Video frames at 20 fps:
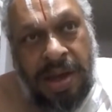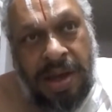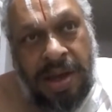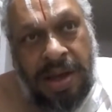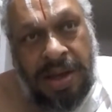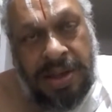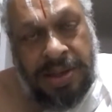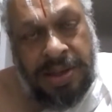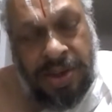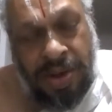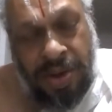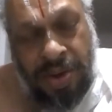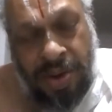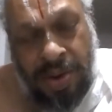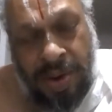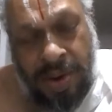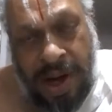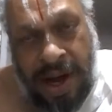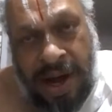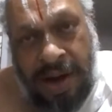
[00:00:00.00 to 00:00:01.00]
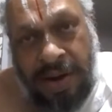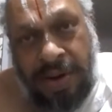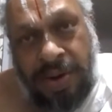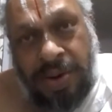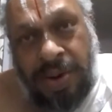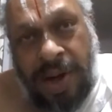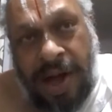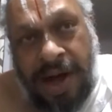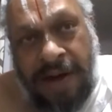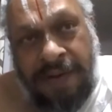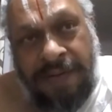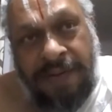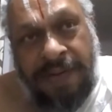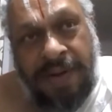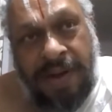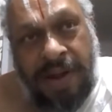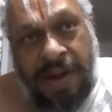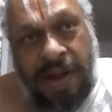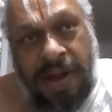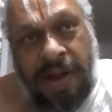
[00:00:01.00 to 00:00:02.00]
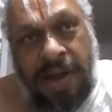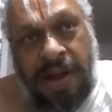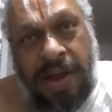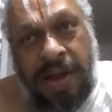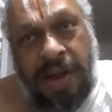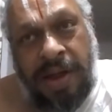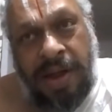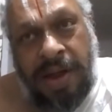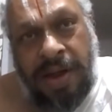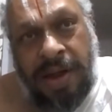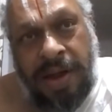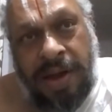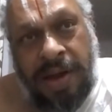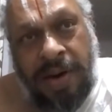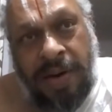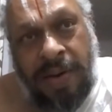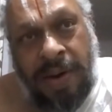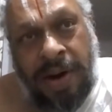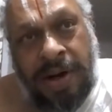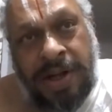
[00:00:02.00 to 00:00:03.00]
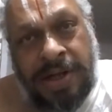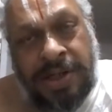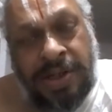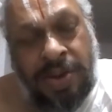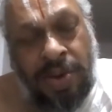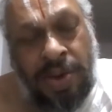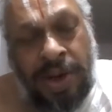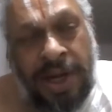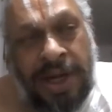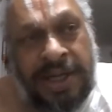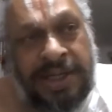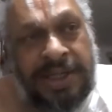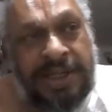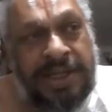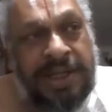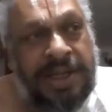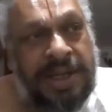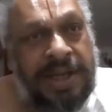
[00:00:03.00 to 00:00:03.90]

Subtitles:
So you have to have what is known as